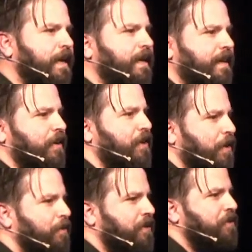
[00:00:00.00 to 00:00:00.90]
we can
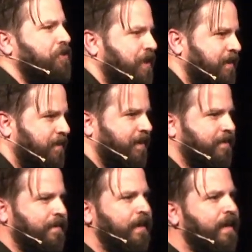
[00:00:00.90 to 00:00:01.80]
go to
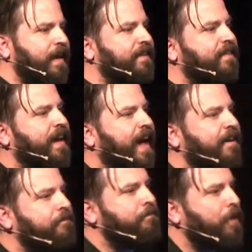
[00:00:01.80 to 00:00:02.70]
Jesus and say,
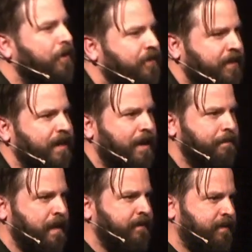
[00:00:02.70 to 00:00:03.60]
Have mercy
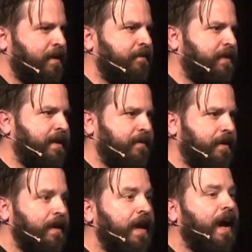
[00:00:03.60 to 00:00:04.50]
on me, son of
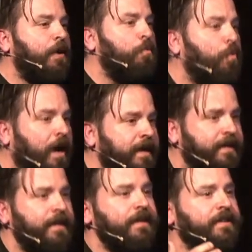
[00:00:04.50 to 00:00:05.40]
David. I
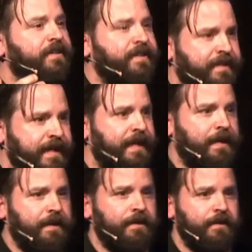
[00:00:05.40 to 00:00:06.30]
want to
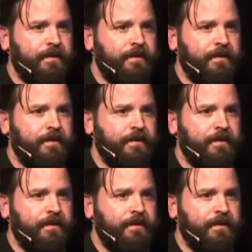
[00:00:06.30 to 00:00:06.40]
see.